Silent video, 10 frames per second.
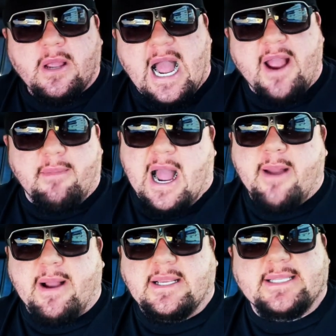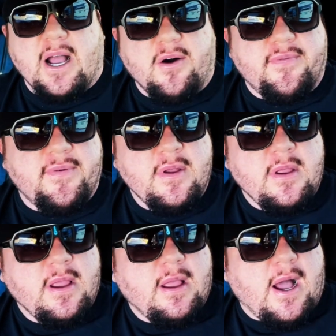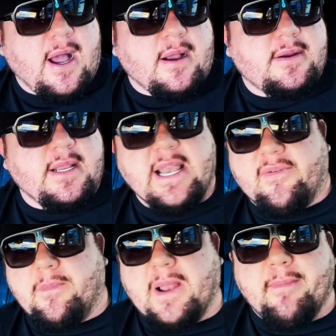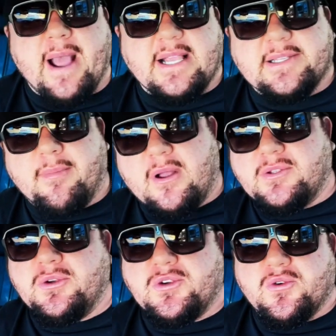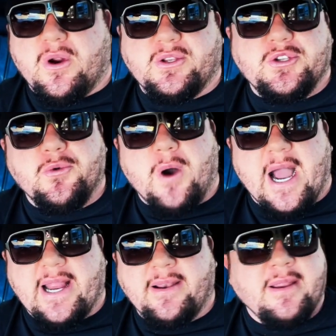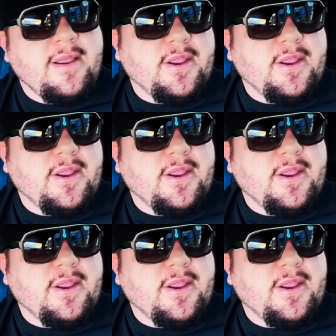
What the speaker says: I myself could never play basketball, too short, too wide.